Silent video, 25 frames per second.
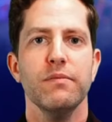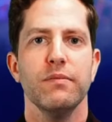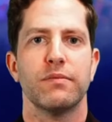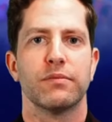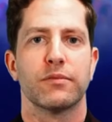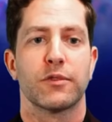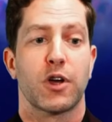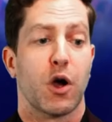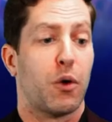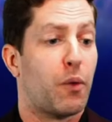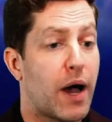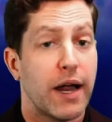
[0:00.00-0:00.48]

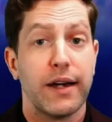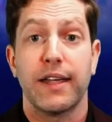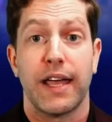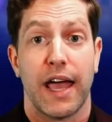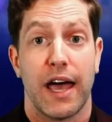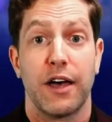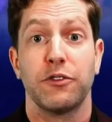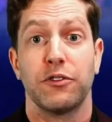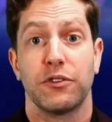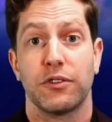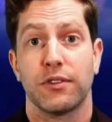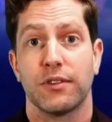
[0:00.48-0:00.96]
Go on,
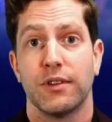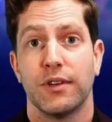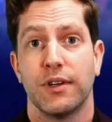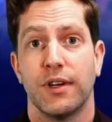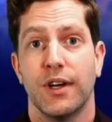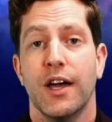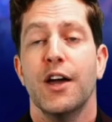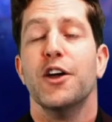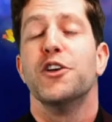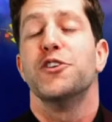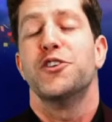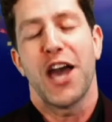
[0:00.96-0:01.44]
guess.
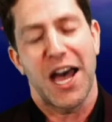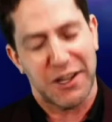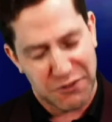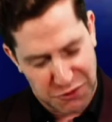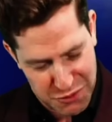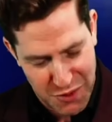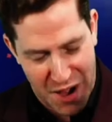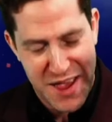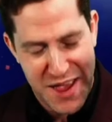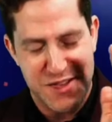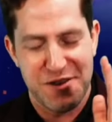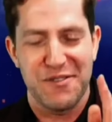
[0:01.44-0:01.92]
Yeah, that's
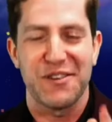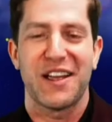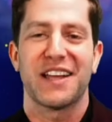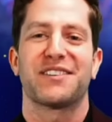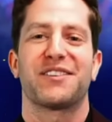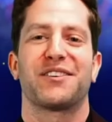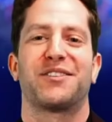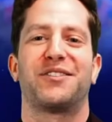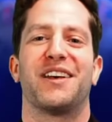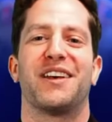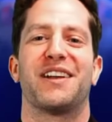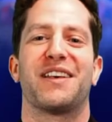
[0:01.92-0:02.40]
right, you get to
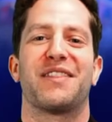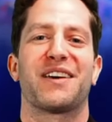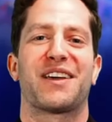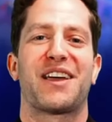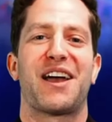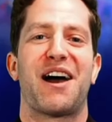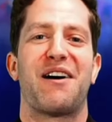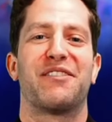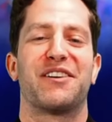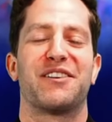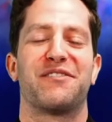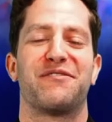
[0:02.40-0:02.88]
sit at the
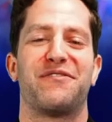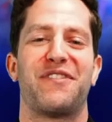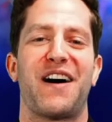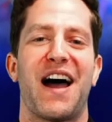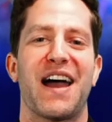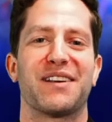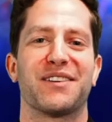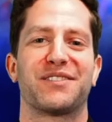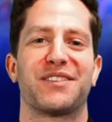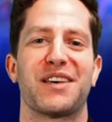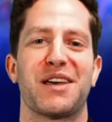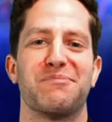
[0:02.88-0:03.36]
coveted
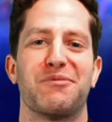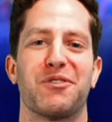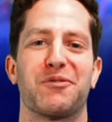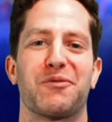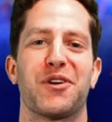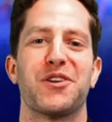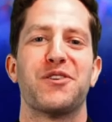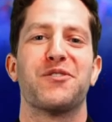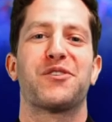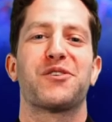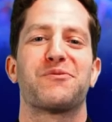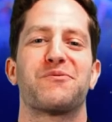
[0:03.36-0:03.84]
final table where
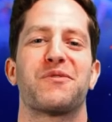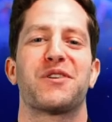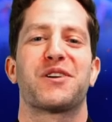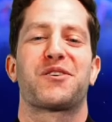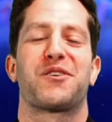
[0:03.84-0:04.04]
you could win